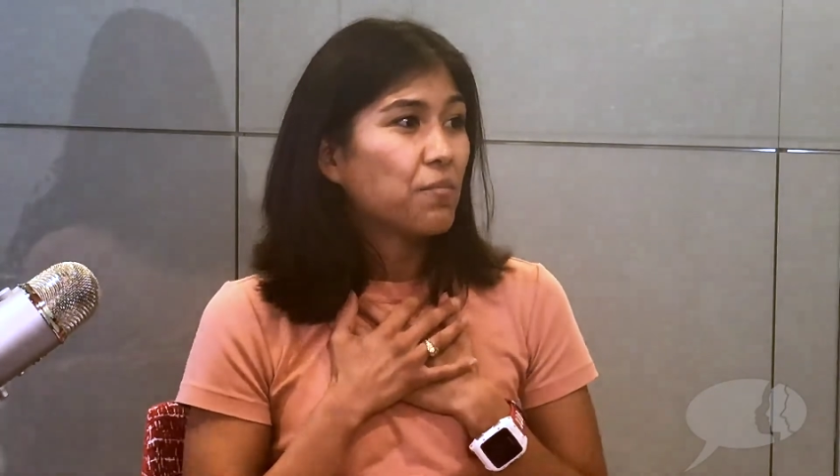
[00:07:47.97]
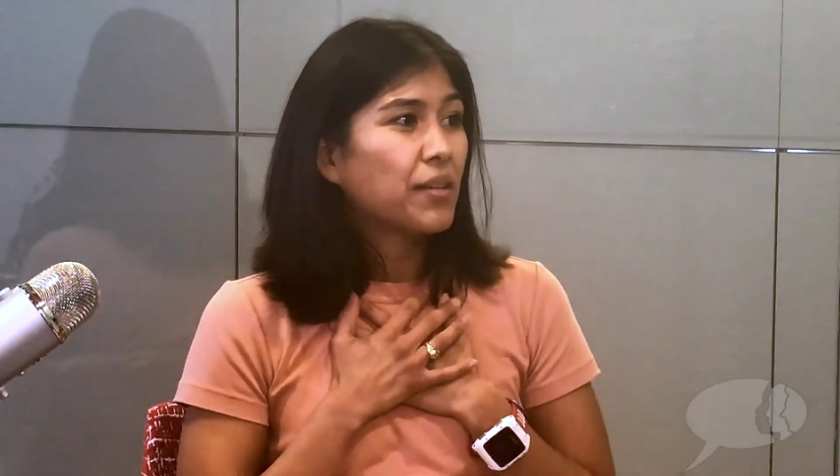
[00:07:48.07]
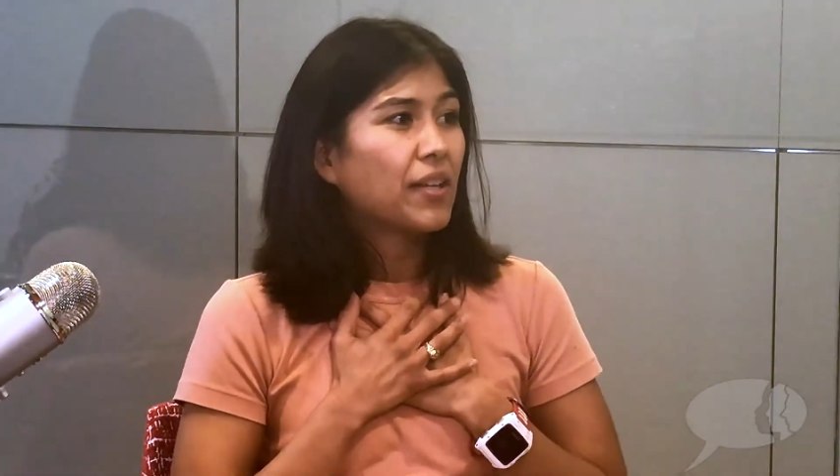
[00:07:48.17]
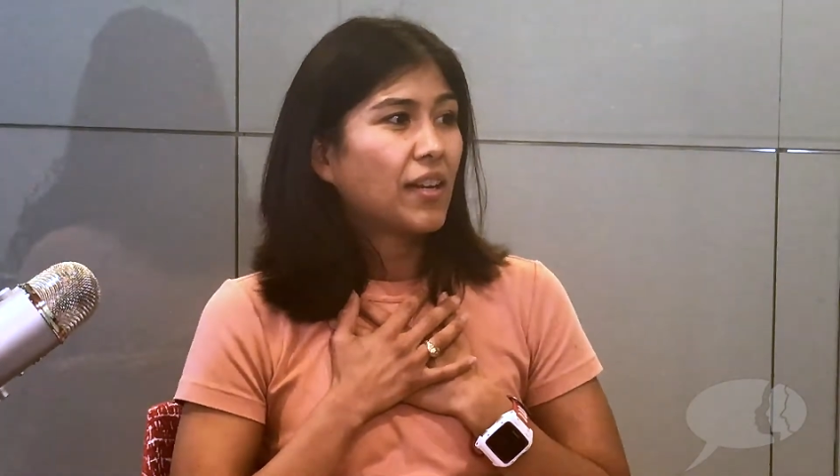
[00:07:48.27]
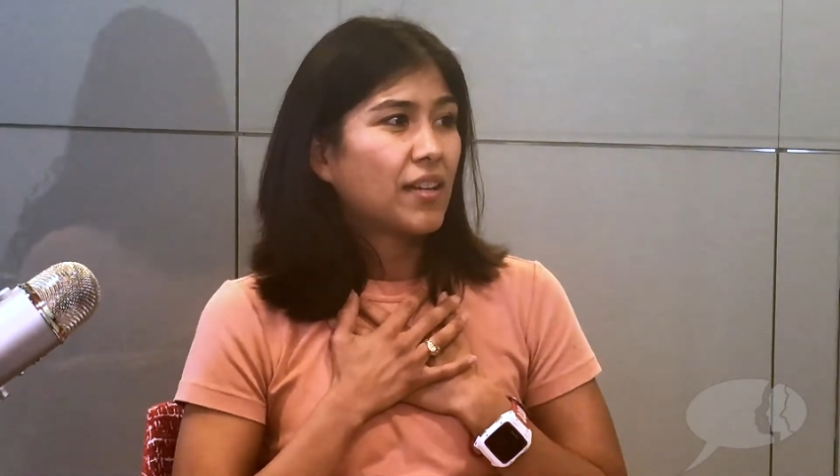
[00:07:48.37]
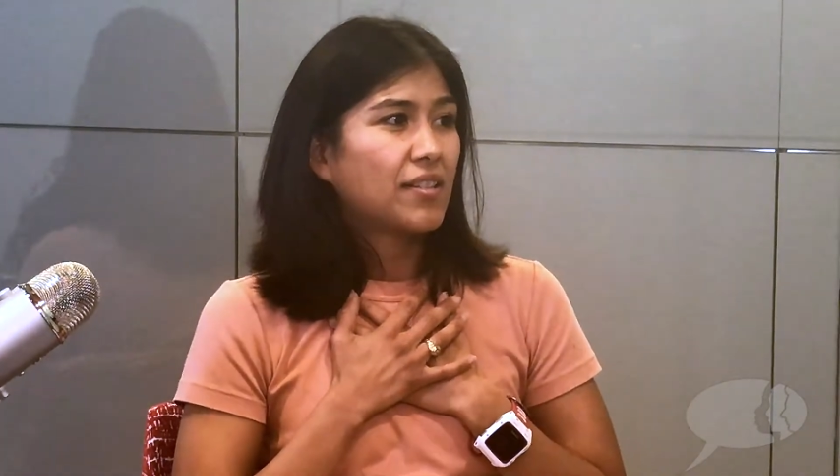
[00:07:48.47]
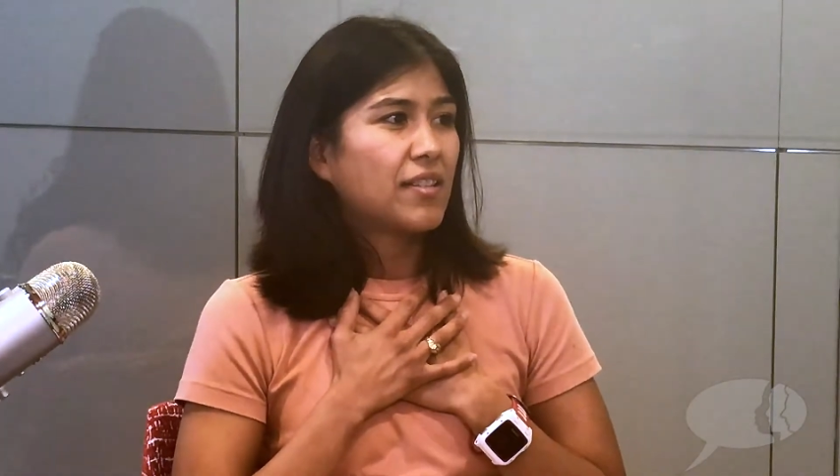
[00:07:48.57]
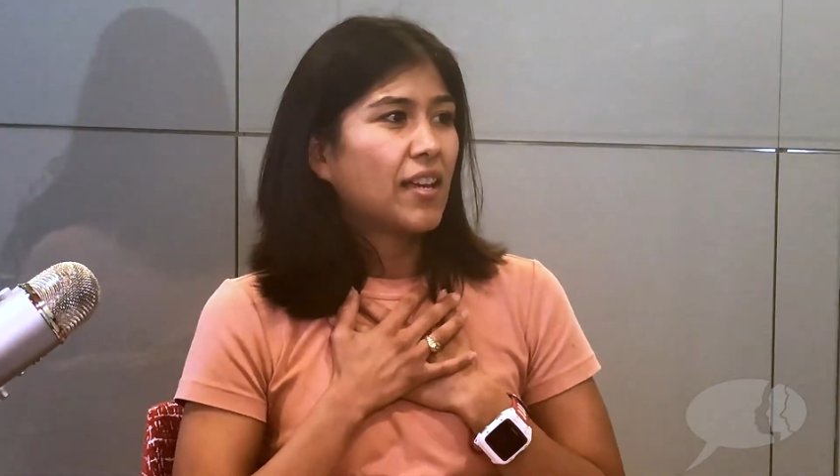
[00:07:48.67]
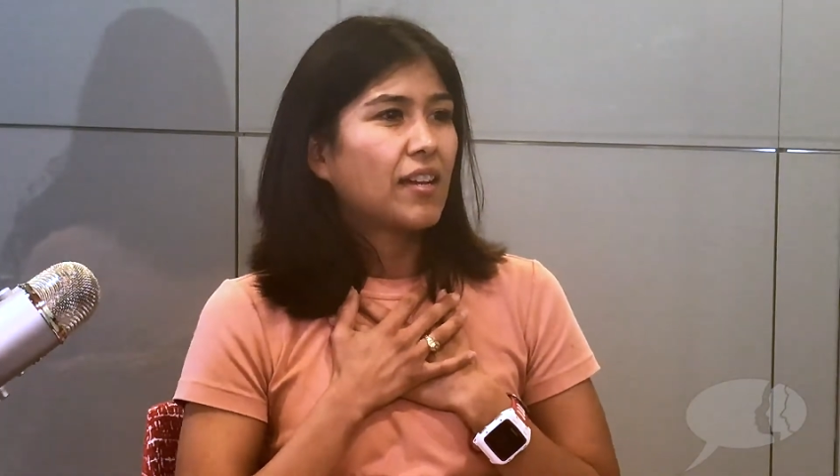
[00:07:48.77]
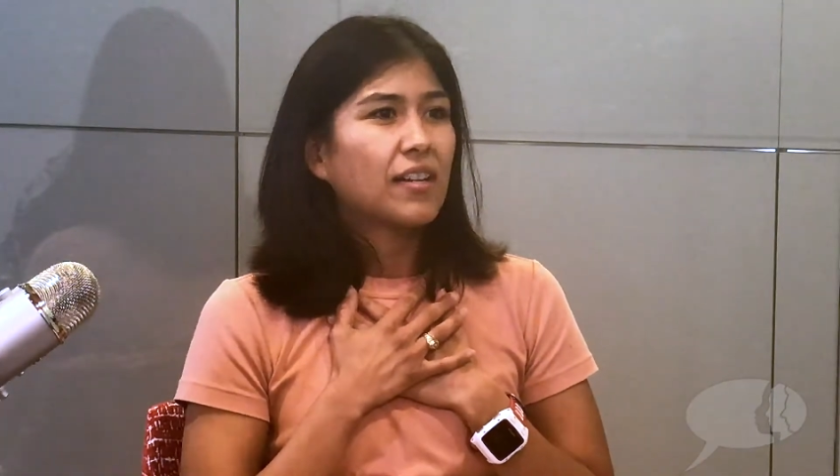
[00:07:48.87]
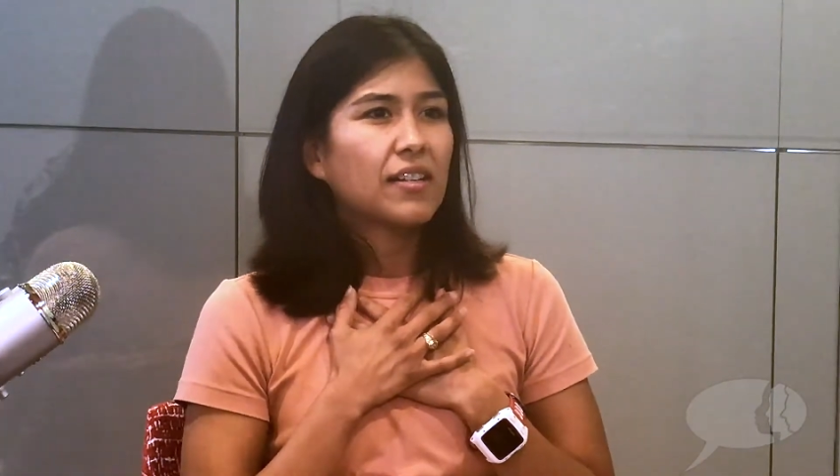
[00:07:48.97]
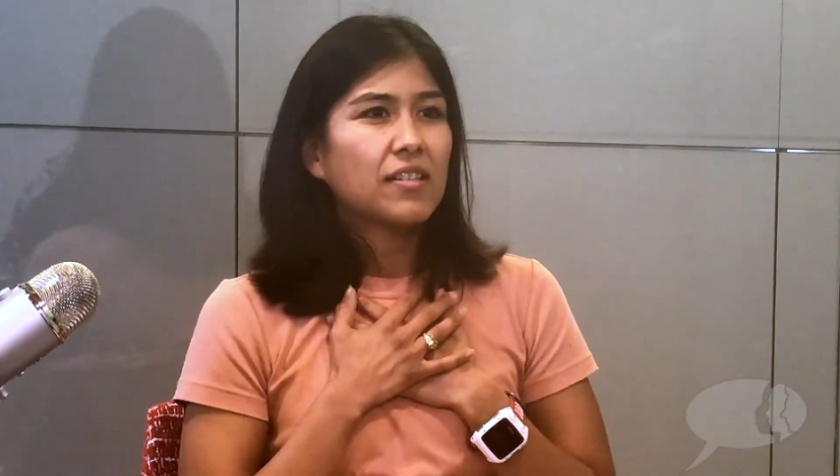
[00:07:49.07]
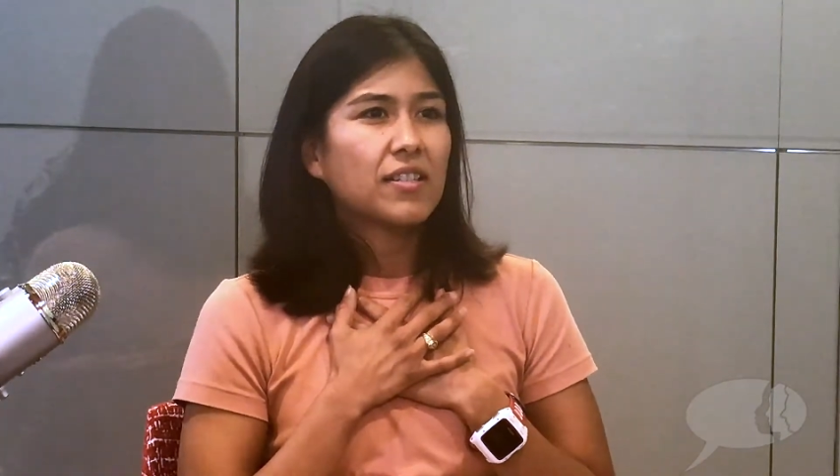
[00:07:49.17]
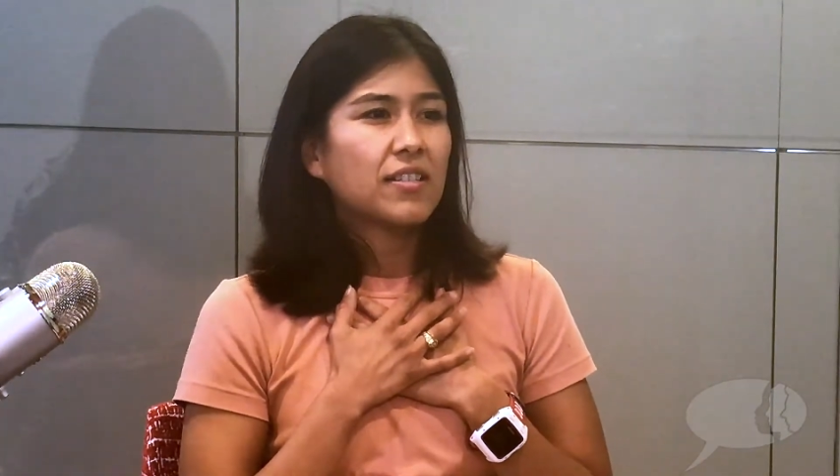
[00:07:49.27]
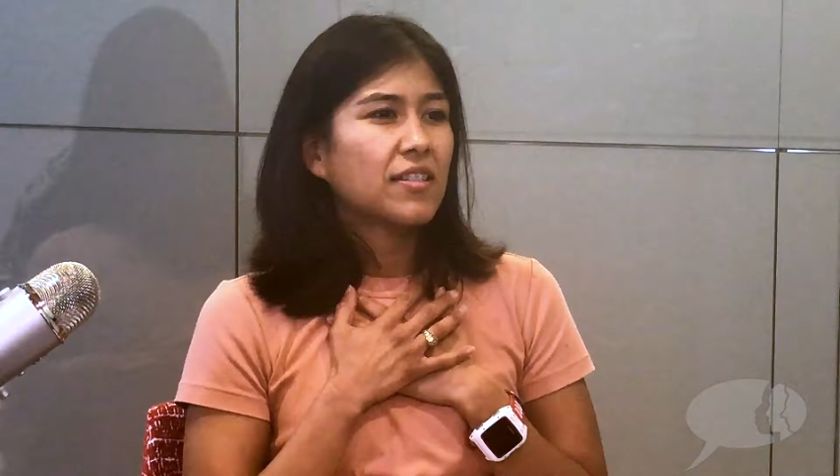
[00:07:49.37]
because
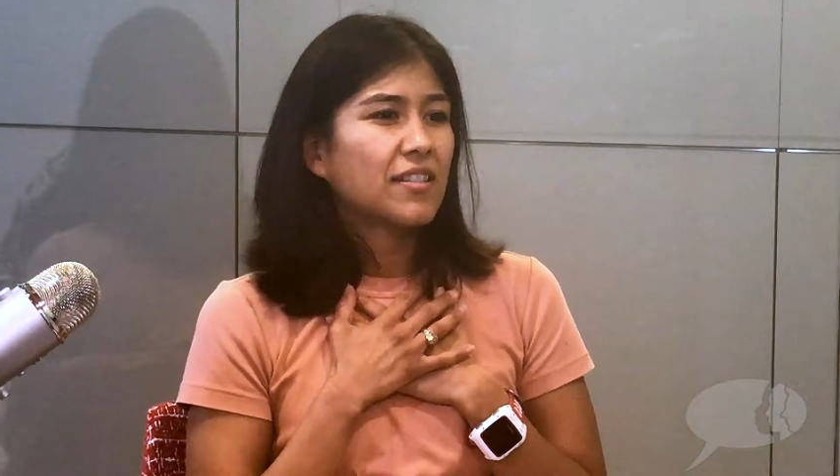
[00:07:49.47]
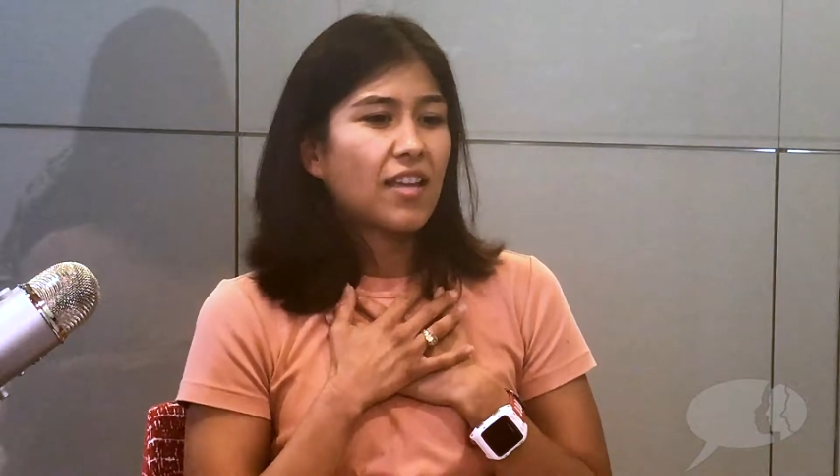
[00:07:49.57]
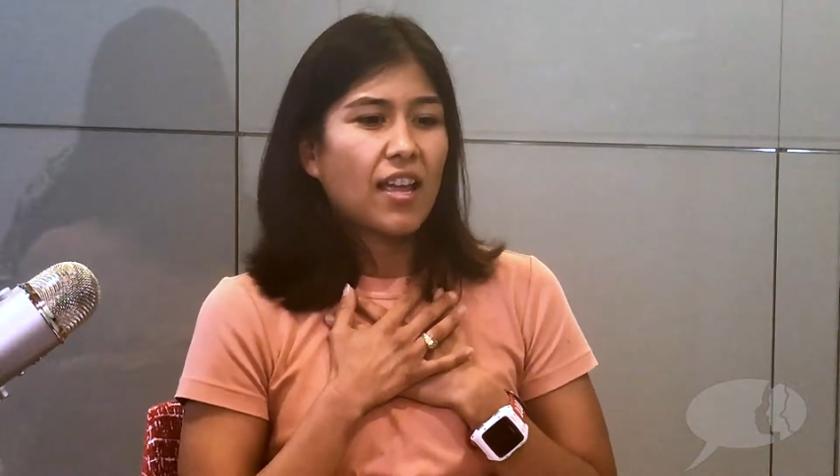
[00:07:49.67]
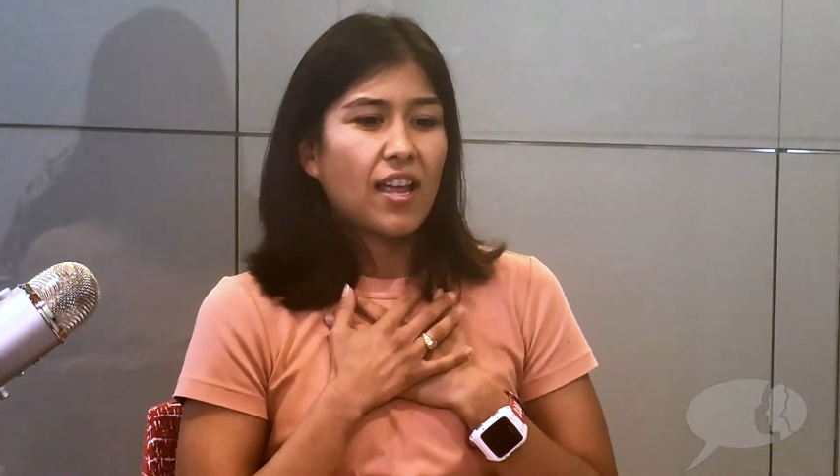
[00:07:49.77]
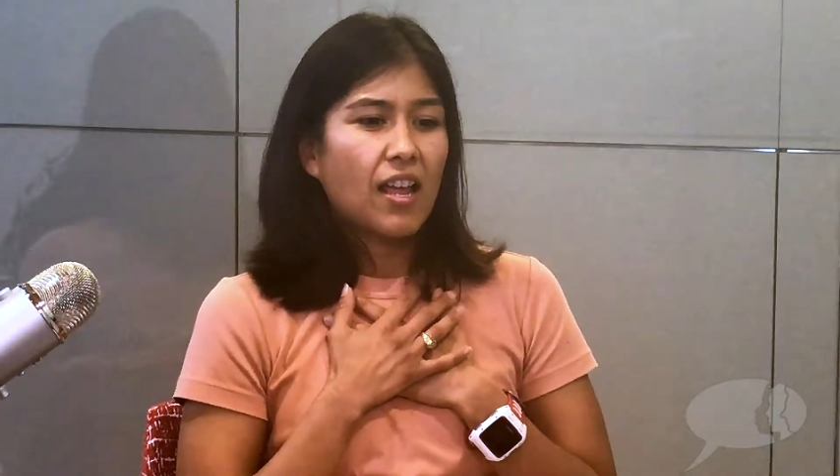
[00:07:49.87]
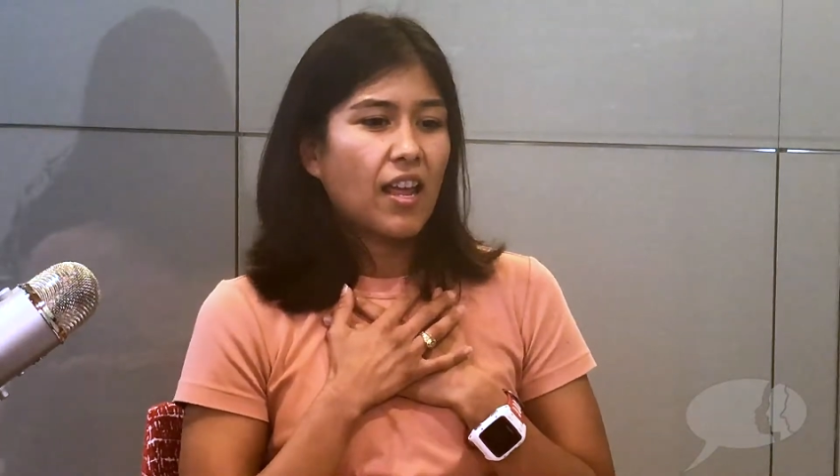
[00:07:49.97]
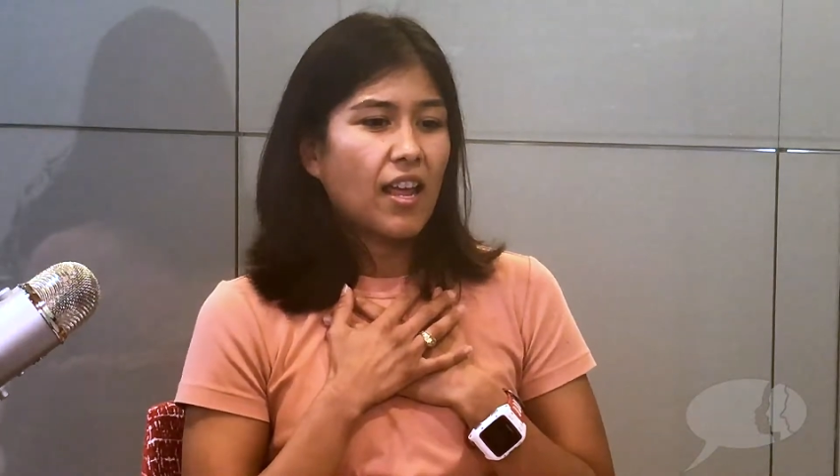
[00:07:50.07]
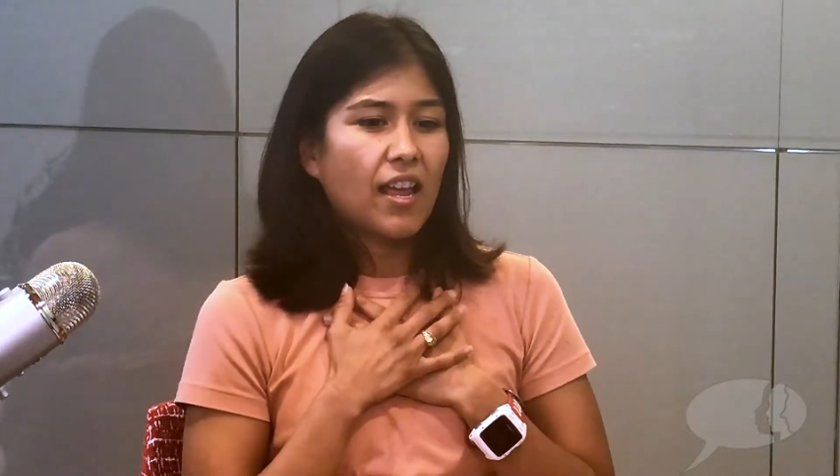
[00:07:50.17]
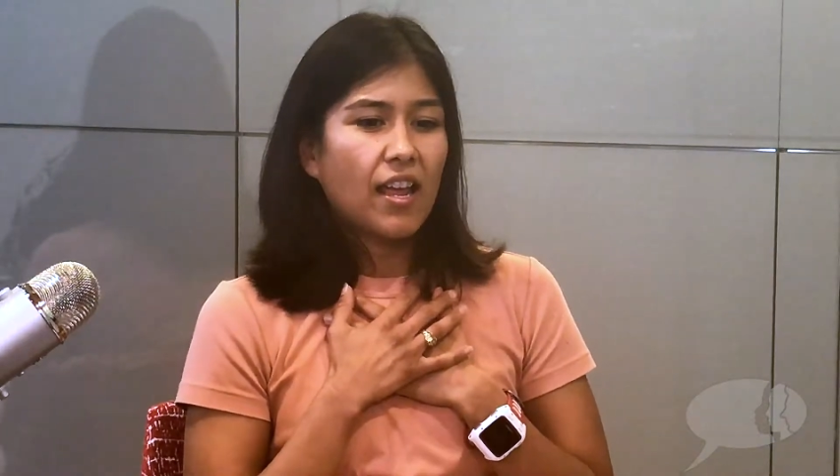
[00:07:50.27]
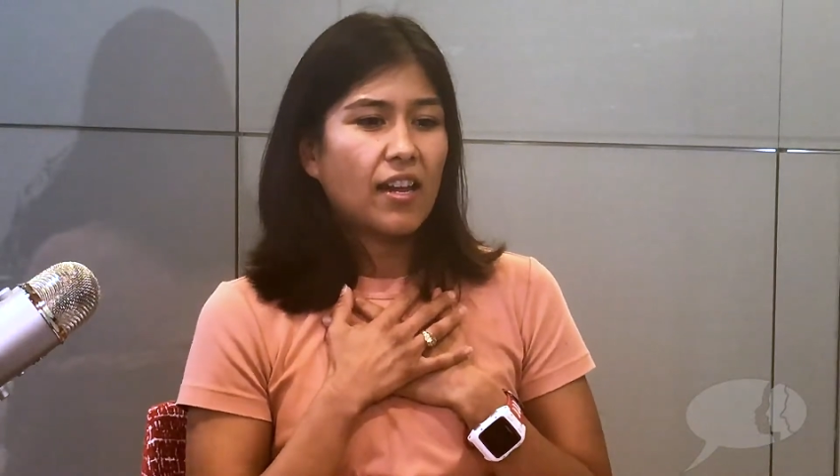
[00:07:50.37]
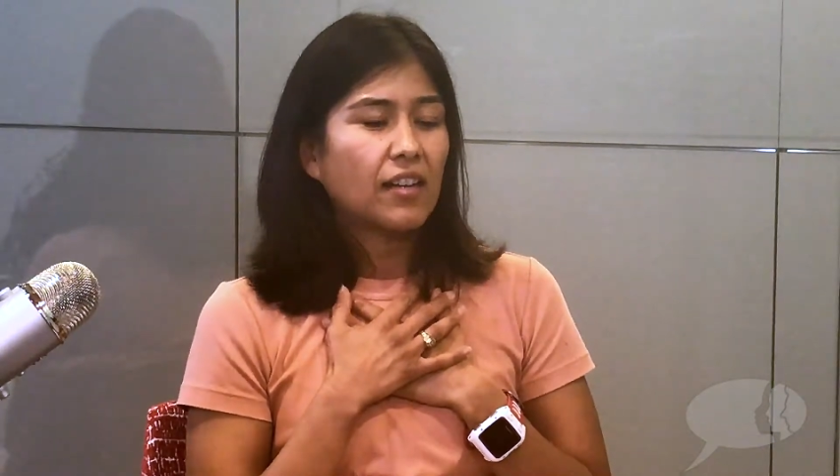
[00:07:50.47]
it